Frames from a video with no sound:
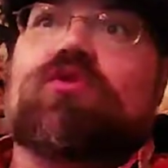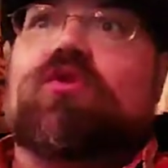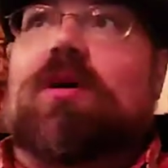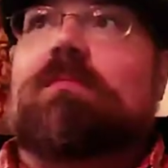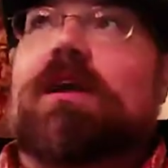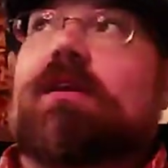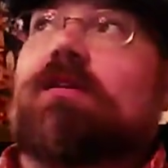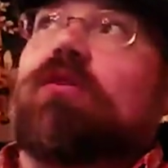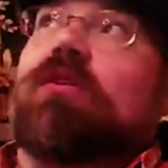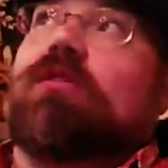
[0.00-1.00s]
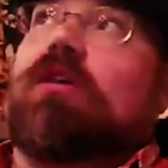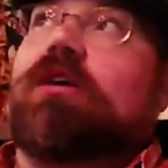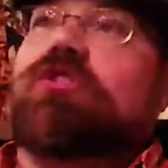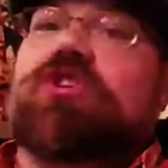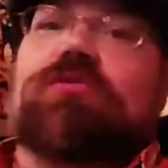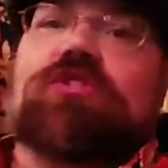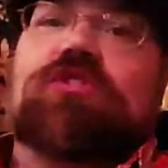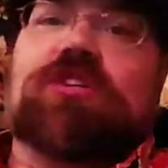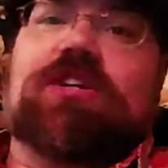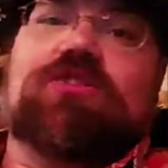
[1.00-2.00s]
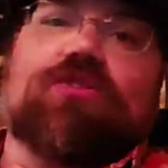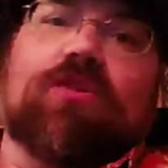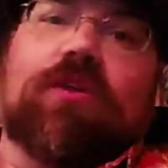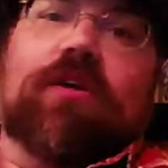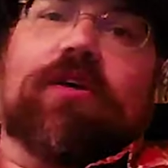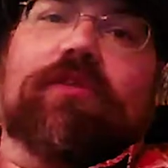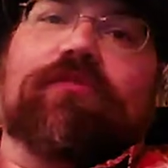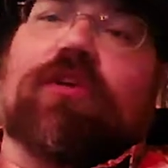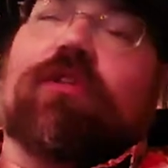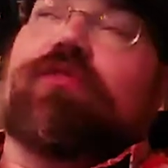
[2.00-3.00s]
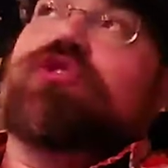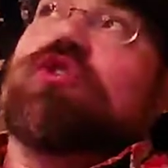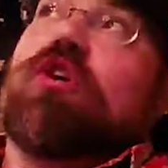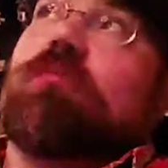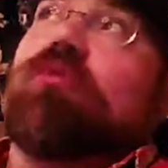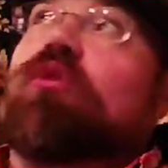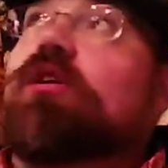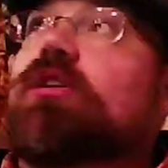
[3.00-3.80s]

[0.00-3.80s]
So I made it look like she was a teacher in front of a chalkboard,